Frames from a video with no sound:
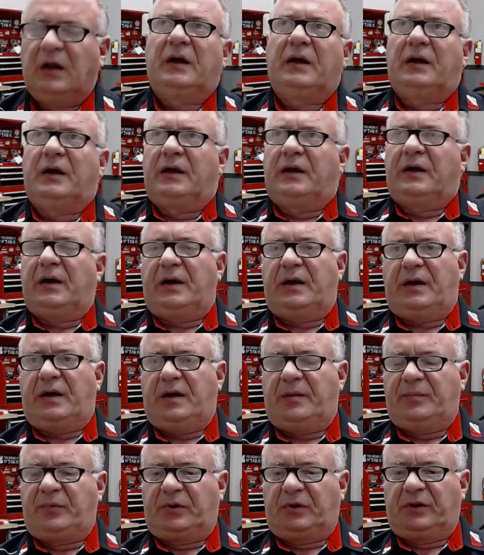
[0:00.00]
And
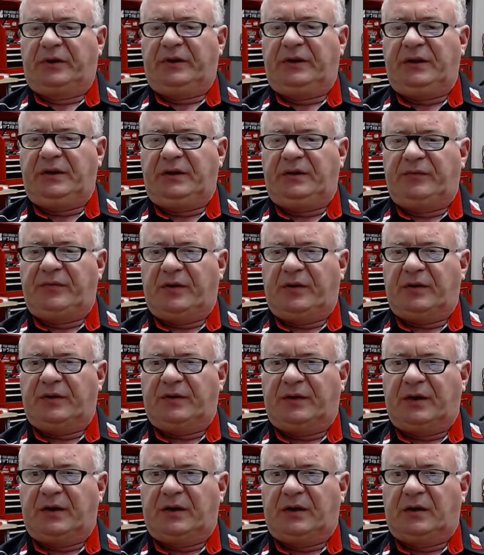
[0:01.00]
I believe
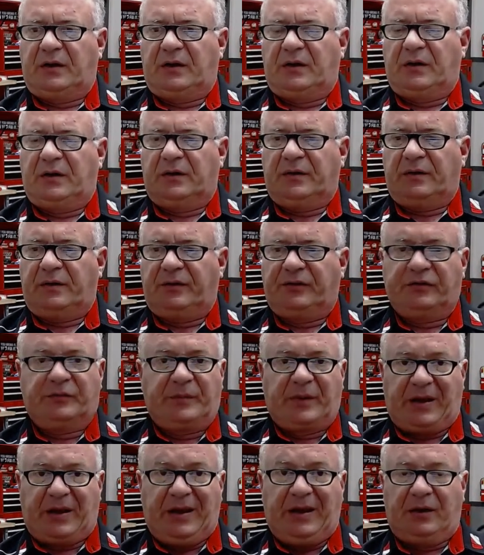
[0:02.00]
that uh, it's
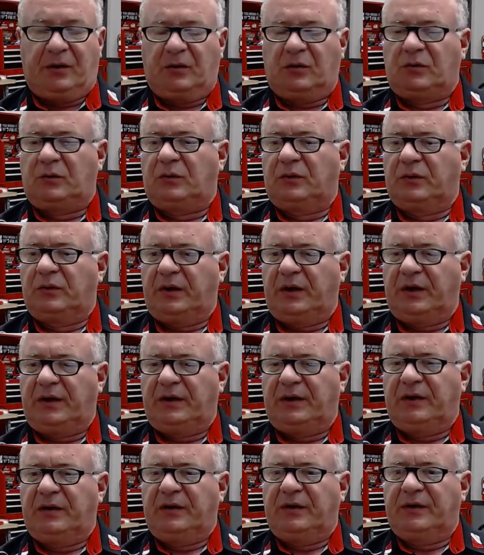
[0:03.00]
mechanical,
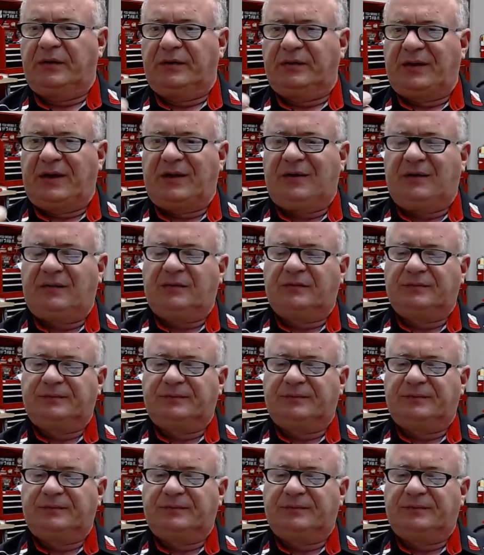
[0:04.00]
and that